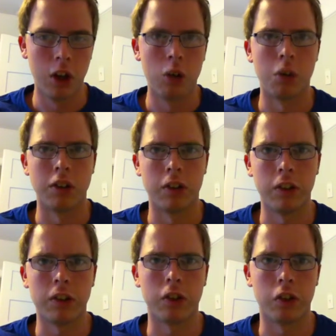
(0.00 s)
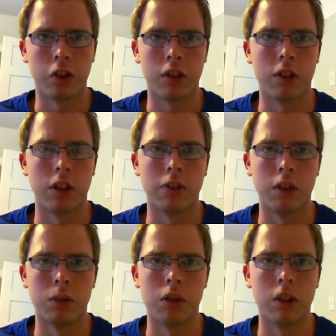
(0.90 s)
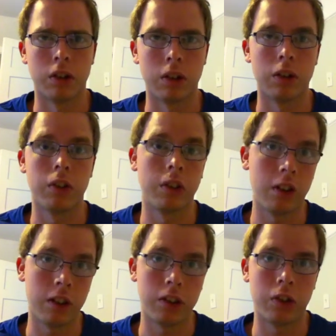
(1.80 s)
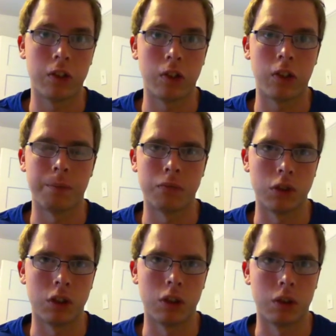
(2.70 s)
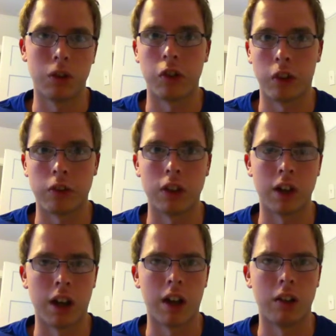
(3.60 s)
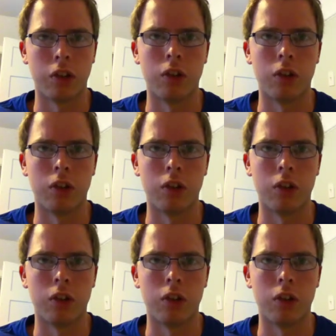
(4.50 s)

when the season started off, there were six girls, seven guys.